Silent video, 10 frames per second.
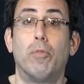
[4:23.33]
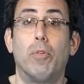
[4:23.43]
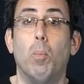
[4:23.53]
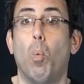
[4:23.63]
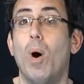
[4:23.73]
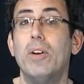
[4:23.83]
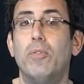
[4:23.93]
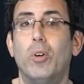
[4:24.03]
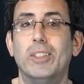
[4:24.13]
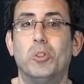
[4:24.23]
from
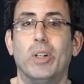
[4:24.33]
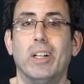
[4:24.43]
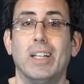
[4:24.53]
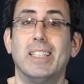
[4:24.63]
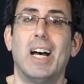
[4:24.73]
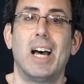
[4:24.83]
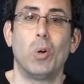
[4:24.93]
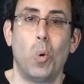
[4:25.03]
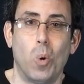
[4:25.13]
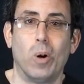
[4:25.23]

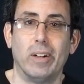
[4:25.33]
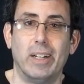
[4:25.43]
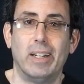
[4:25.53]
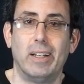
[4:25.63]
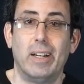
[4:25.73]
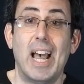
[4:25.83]
oneforisrael.org.